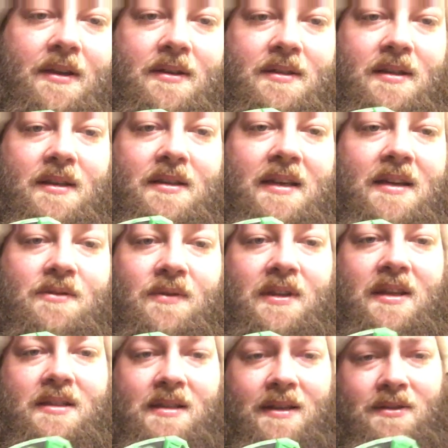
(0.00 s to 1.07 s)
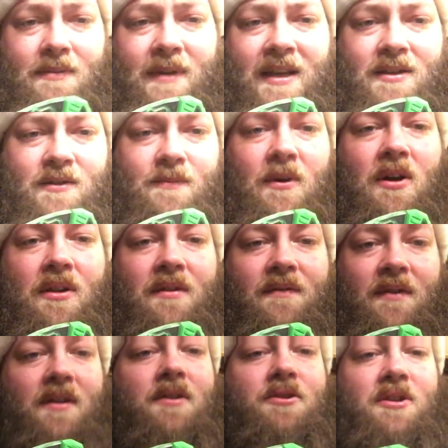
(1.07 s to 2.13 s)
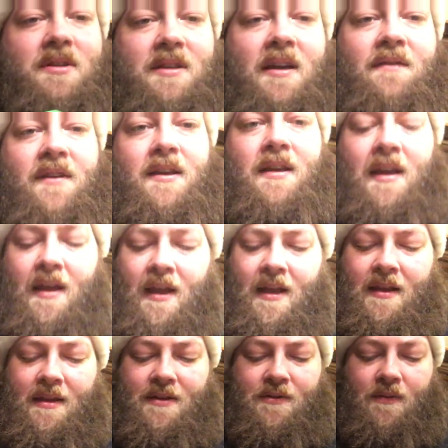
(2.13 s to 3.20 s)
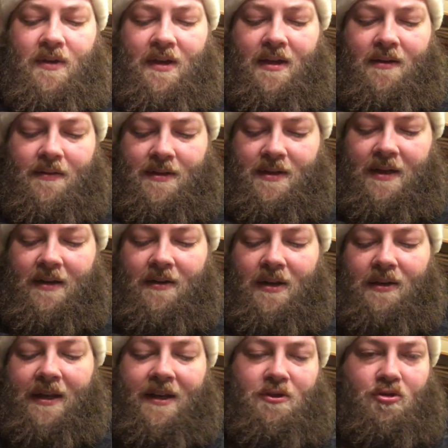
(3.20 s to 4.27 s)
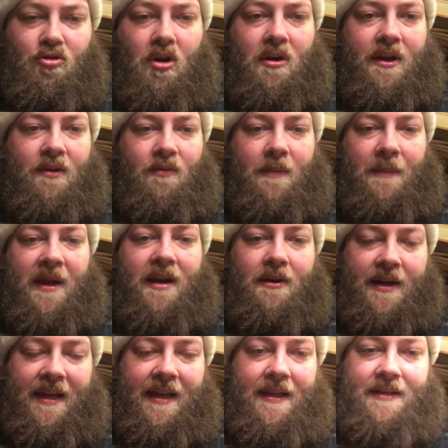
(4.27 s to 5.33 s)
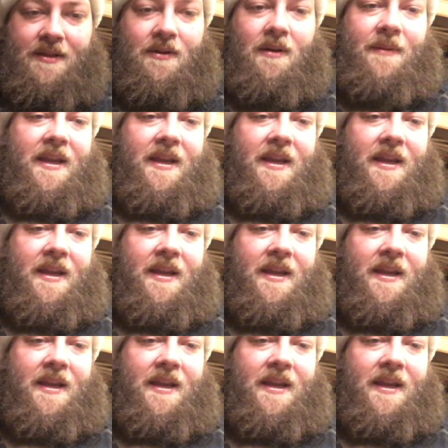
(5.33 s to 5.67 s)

good success with this. They do make smaller versions of it. This one here is their electronic repair kit, so I